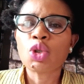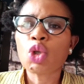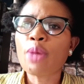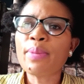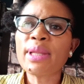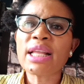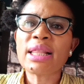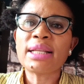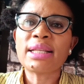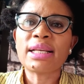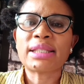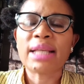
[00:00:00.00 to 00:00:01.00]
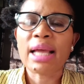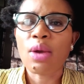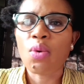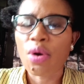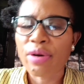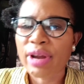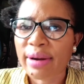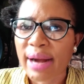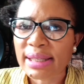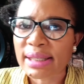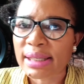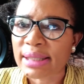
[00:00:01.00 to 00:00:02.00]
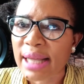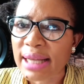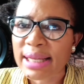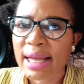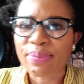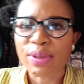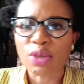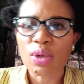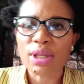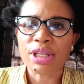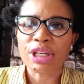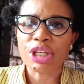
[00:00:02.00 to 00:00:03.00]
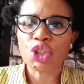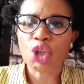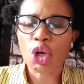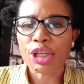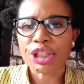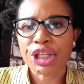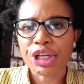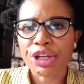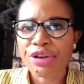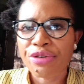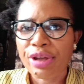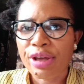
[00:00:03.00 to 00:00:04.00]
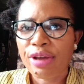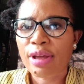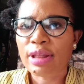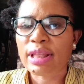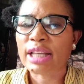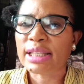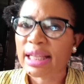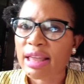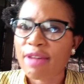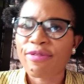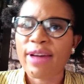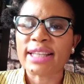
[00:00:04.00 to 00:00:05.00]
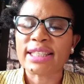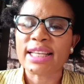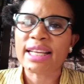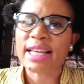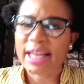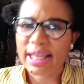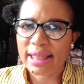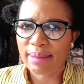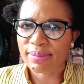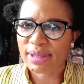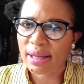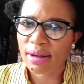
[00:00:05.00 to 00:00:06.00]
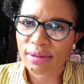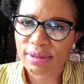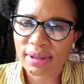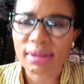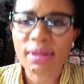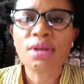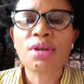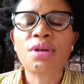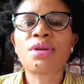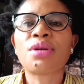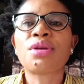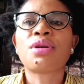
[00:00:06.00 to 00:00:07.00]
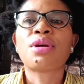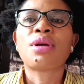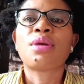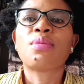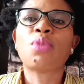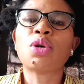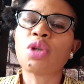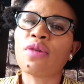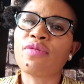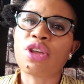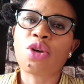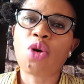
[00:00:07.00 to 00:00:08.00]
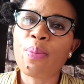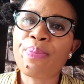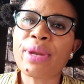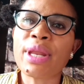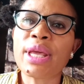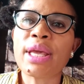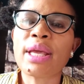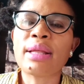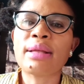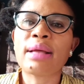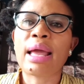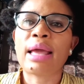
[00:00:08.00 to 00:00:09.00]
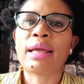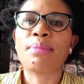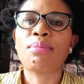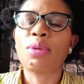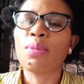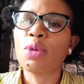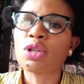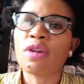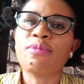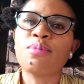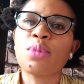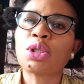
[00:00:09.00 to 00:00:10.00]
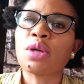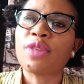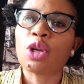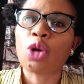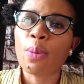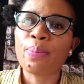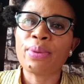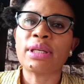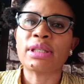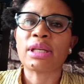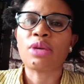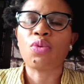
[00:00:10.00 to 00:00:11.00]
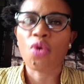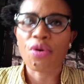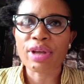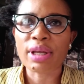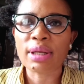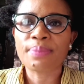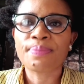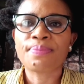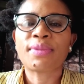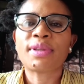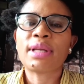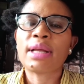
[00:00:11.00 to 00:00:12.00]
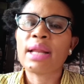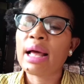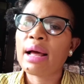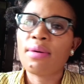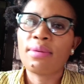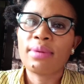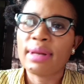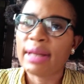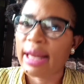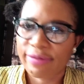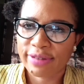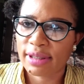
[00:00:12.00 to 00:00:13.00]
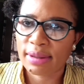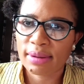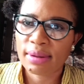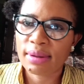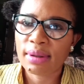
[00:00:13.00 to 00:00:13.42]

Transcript: So immediately this warri crisis started between the Ijaw and Ishekiri. They started fighting, killing themselves. Most of the company, most of the companies in warri, they now left